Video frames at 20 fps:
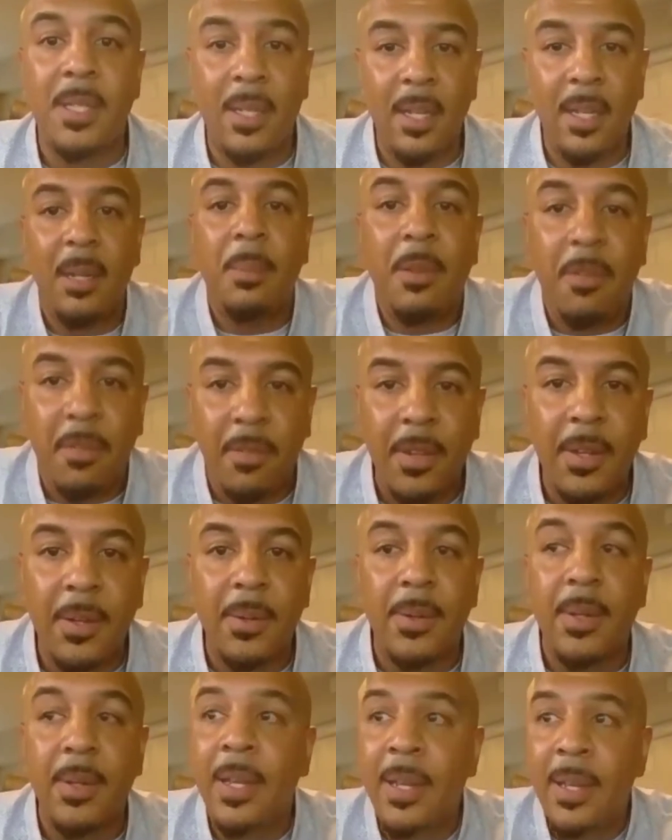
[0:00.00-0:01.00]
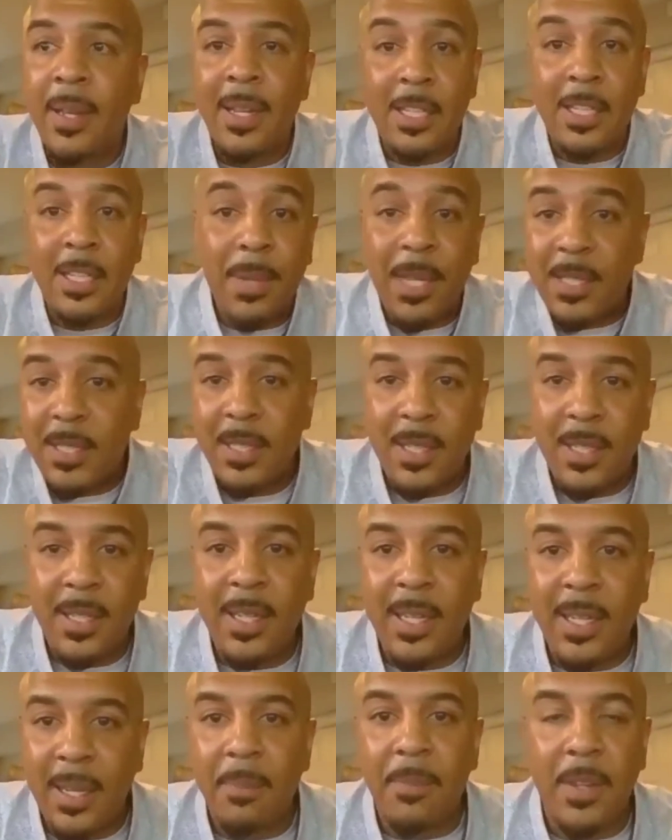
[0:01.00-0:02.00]
that need to be filled, especially in
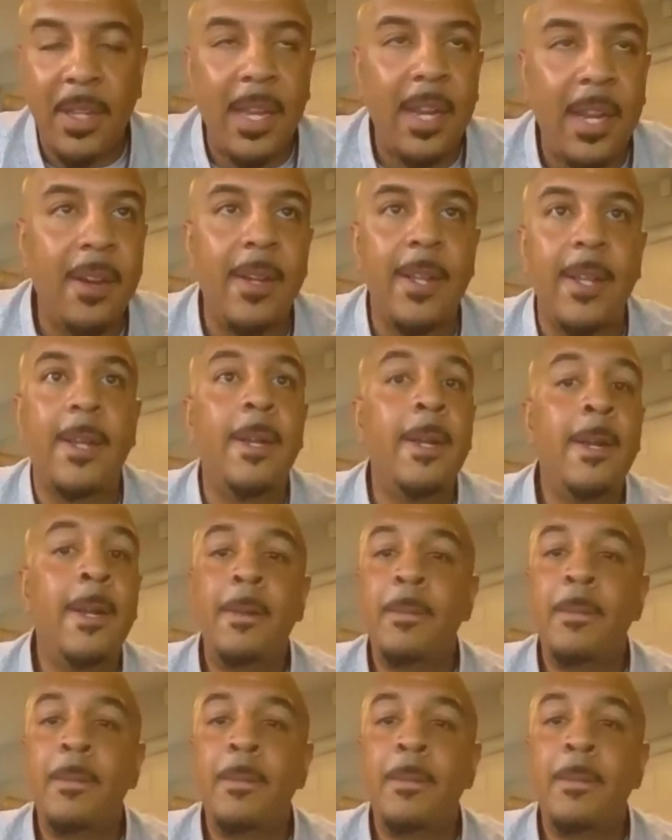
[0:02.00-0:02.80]
the DMV area.